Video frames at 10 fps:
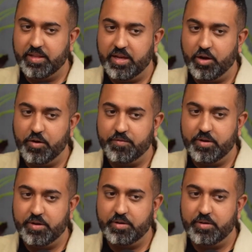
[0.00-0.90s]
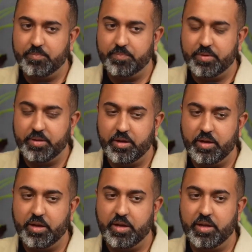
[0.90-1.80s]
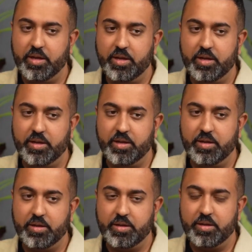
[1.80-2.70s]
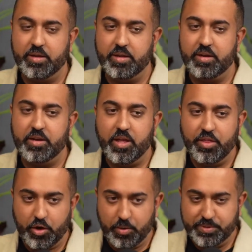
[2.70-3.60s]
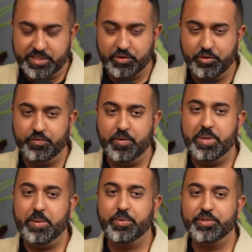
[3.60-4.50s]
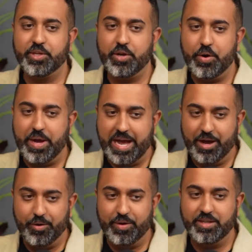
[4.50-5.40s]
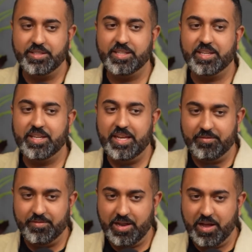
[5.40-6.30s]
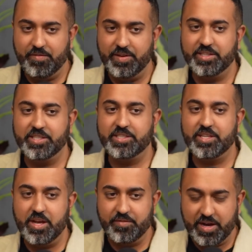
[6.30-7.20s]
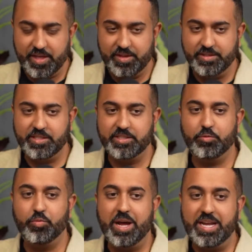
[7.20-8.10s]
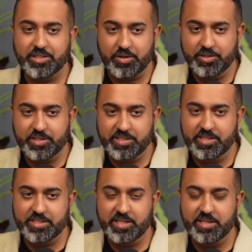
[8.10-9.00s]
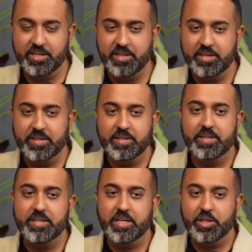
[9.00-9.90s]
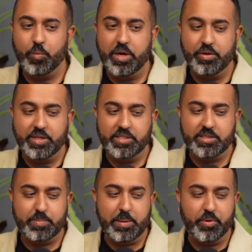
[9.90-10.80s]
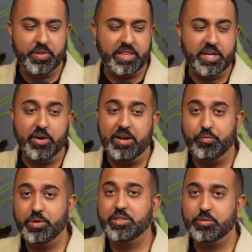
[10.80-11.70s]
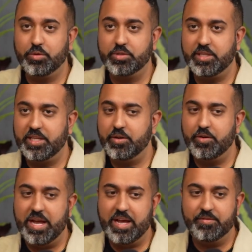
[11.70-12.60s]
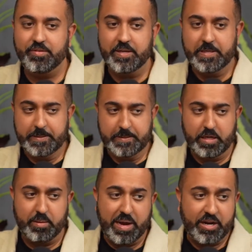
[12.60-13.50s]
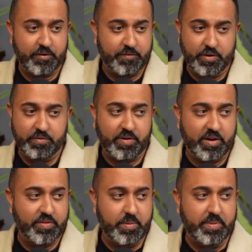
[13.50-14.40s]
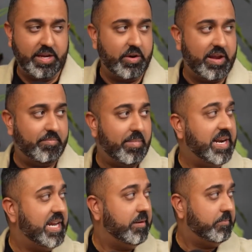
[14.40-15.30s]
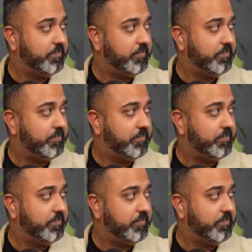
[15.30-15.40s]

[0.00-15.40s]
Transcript: that often another obstacle for people to go out and to give love and to serve others and to rise consciousness in the world is people think they don't have resource and they don't have a microphone in front of them. They don't have money.